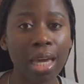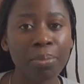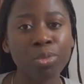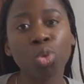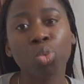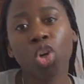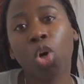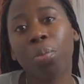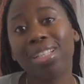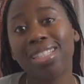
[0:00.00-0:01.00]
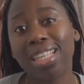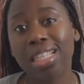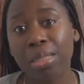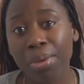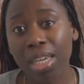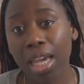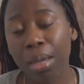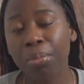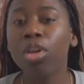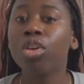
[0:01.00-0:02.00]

M to wake up at six P M